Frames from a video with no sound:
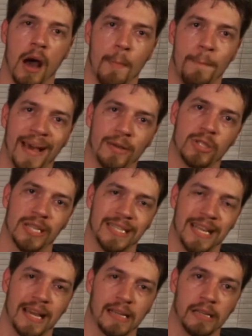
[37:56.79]
about
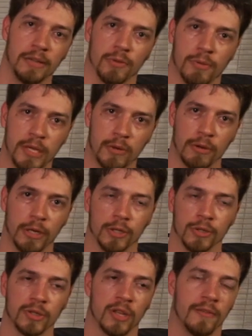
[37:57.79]
attacking 3
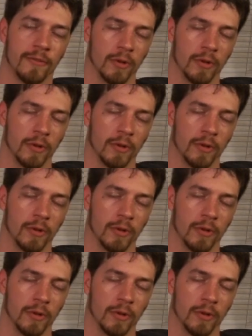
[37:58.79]
creatures